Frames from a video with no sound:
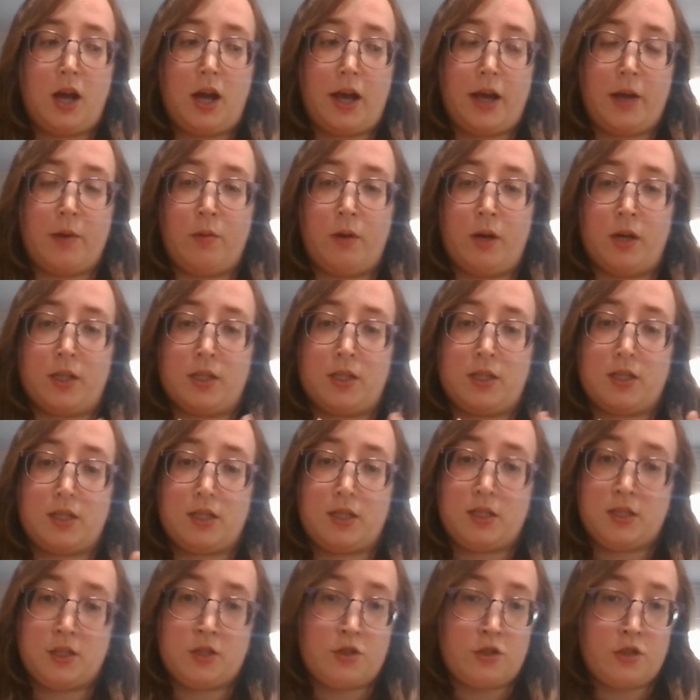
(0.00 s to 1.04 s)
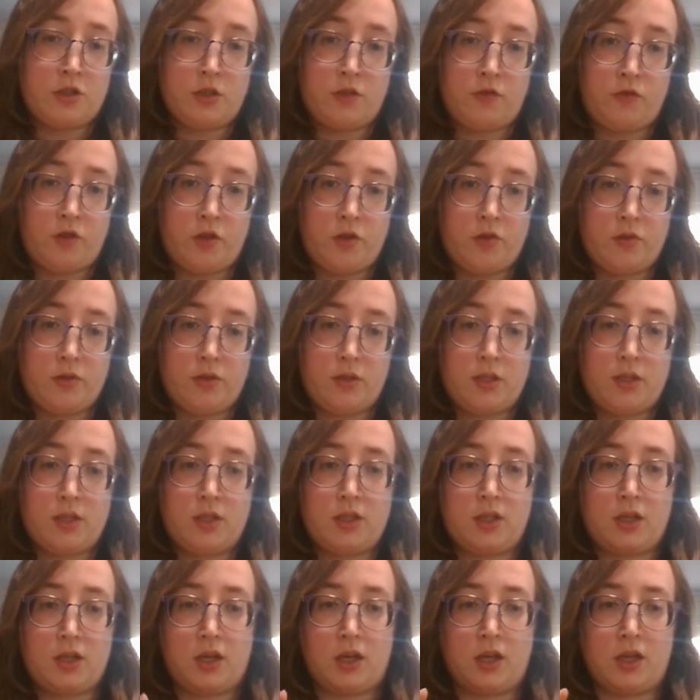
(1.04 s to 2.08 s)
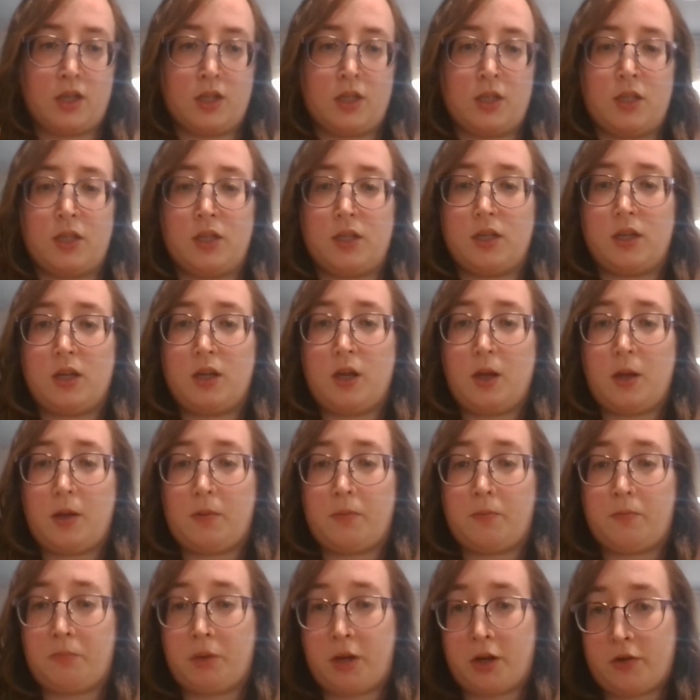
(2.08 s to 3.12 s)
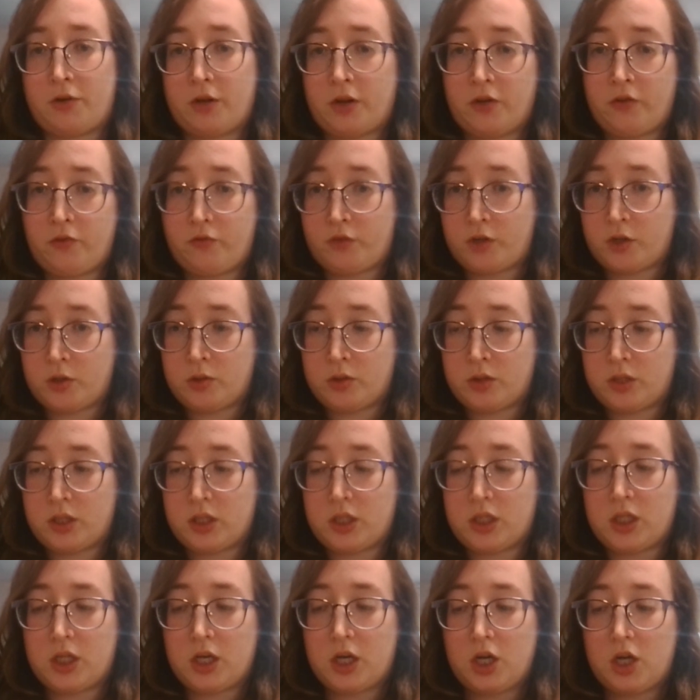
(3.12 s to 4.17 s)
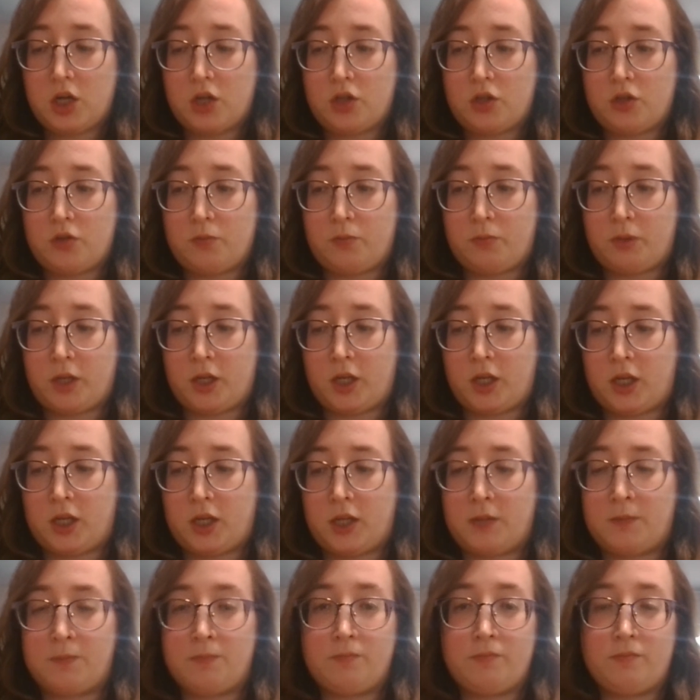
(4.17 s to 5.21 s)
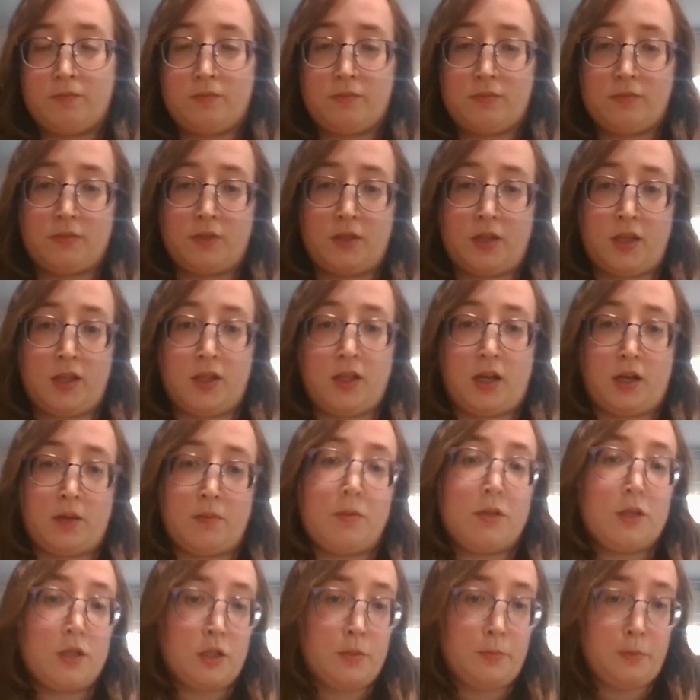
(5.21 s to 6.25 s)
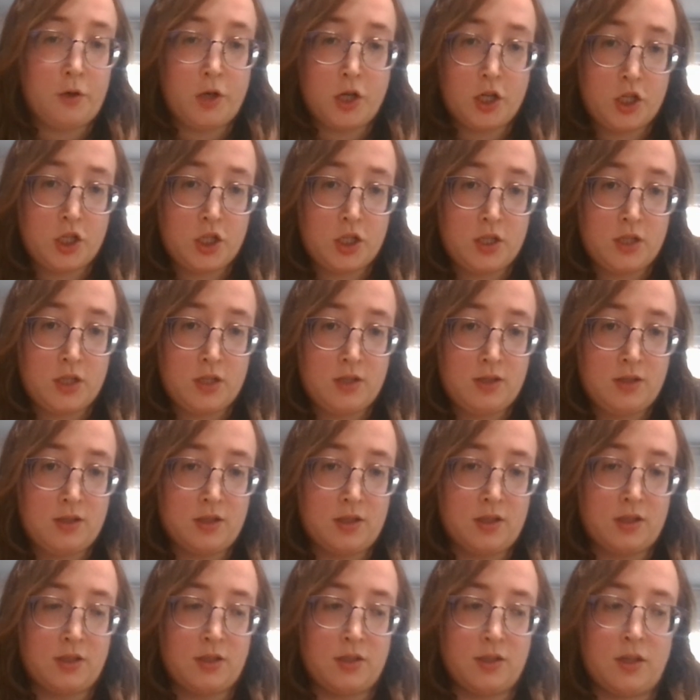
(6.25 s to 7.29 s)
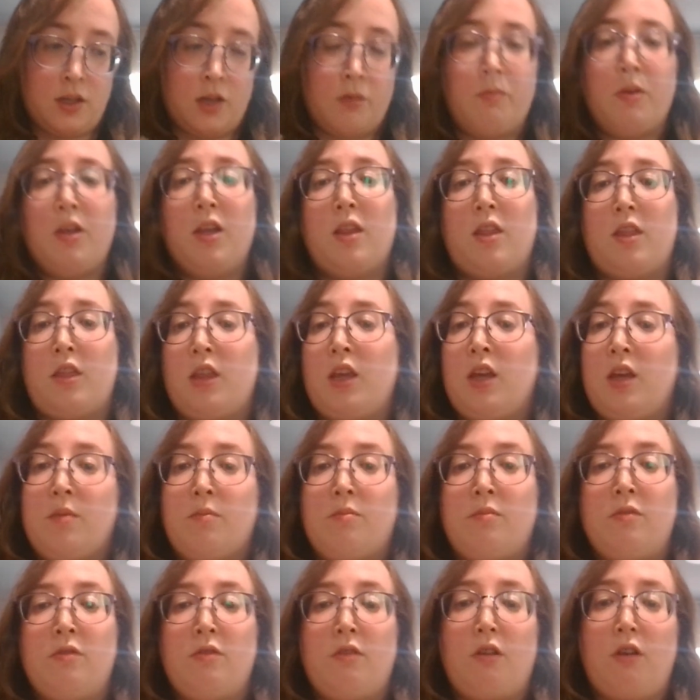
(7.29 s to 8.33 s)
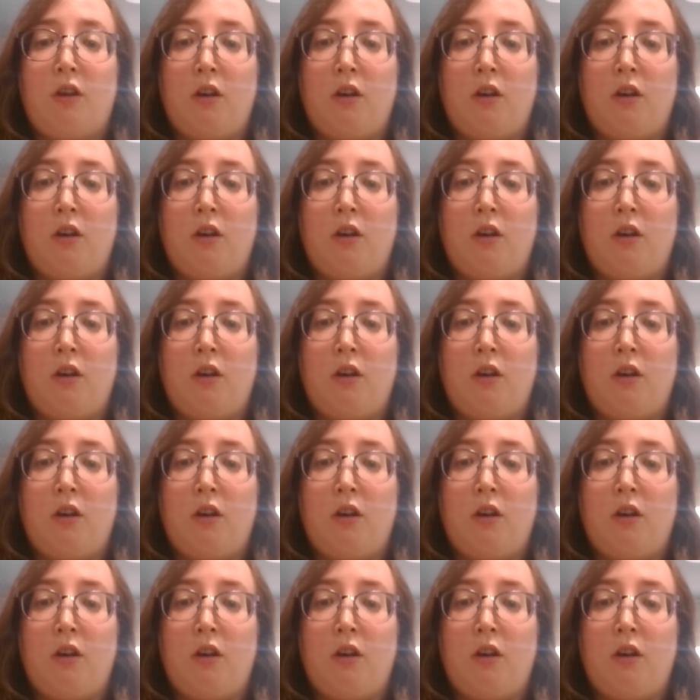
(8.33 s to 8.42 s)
I want citrus fruits and berry fruits to be the name inspiration, the naming theme